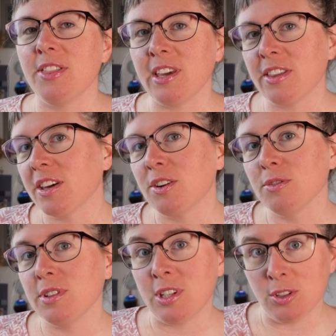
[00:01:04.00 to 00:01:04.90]
think they
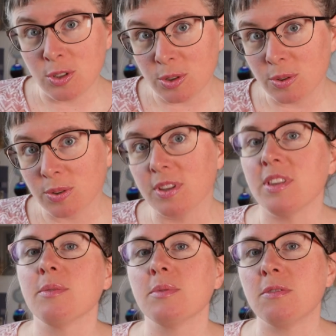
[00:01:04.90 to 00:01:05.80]
already knew that
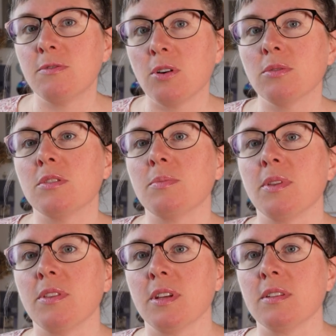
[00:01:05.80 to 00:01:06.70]
there was faults
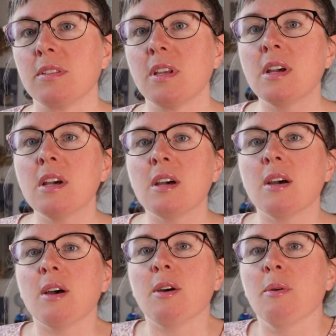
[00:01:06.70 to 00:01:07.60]
with this.
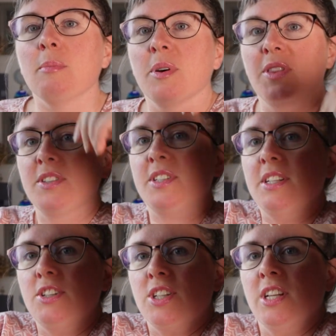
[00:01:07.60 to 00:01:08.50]
But the
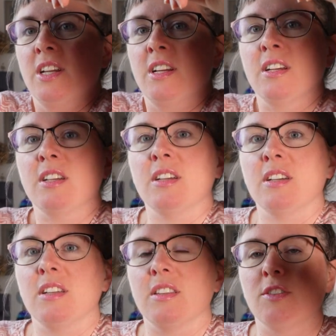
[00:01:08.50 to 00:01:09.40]
stitching,
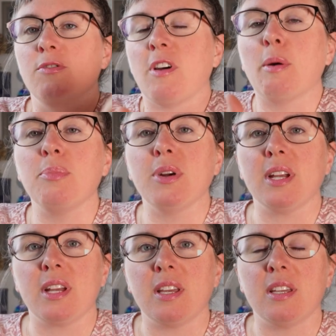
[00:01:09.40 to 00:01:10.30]
the
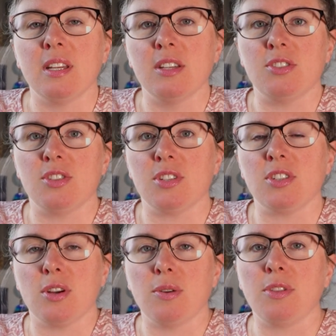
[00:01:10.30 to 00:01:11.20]
fabric is just
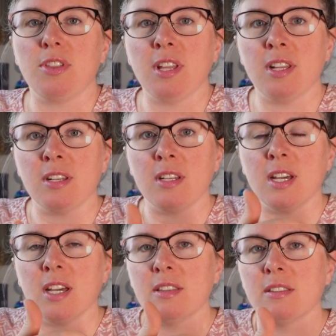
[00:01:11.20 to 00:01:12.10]
so thin,
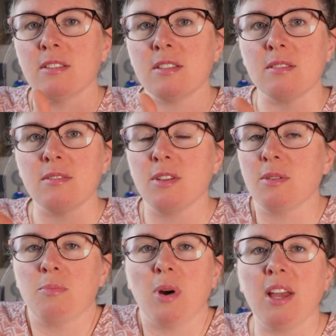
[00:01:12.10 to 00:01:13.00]
and the
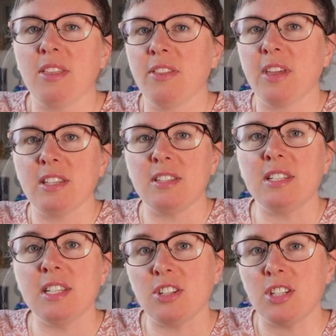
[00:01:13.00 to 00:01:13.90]
way that they
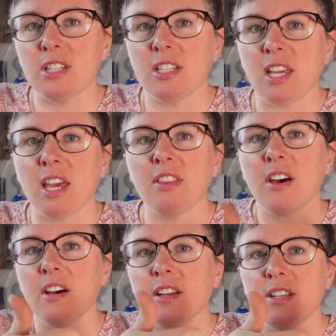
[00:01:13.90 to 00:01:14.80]
stitched it
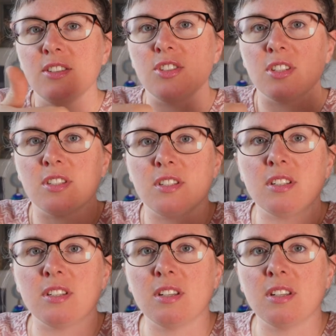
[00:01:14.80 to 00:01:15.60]
together, it just,